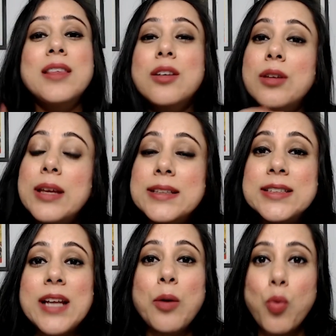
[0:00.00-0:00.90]
the
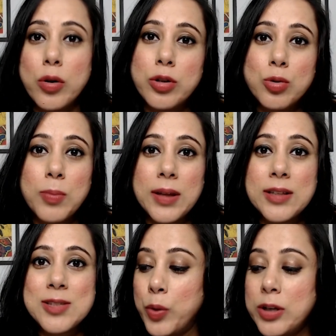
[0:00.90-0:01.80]
reason I want to make
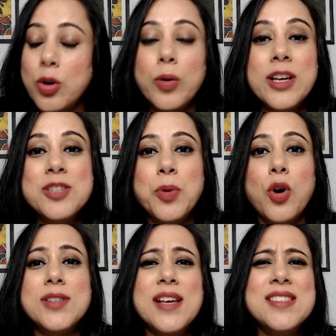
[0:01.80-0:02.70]
this video is
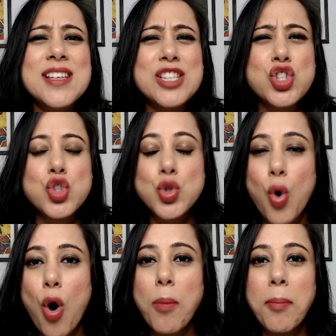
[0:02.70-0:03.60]
because I see
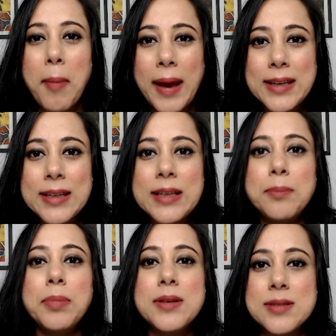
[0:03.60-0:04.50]
so many
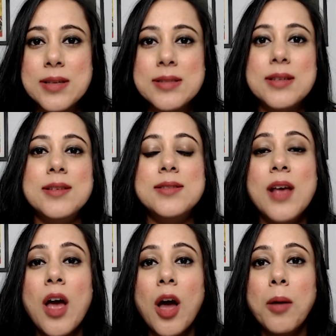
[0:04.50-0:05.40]
businesses
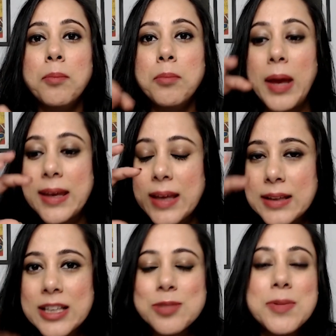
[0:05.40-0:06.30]

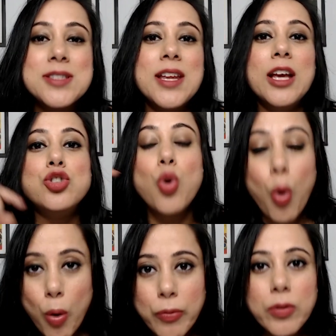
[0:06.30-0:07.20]
making these mistakes
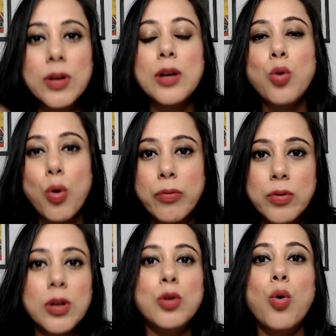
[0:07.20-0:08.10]
over and over
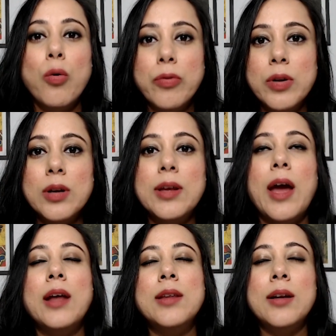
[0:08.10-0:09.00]
and over
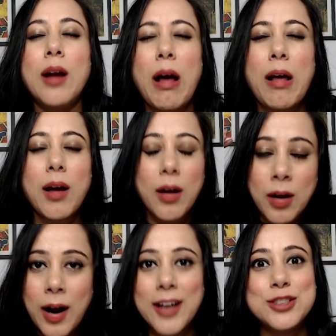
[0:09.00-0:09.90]
again that
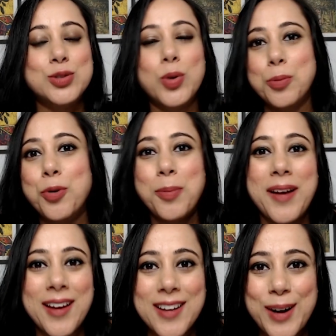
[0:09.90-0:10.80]
I just want to pull my
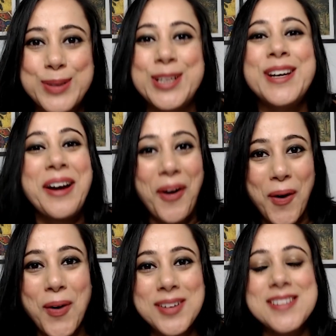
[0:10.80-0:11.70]
hair out,
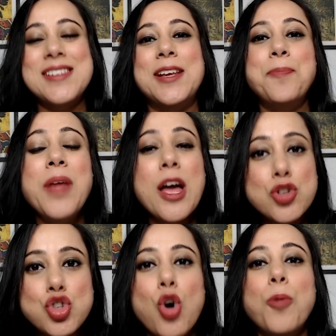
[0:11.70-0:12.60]
honestly.
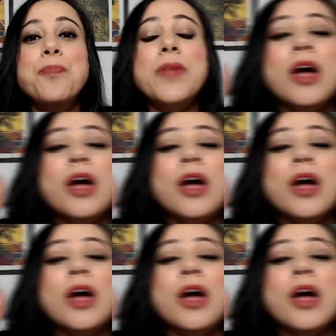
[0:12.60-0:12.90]
So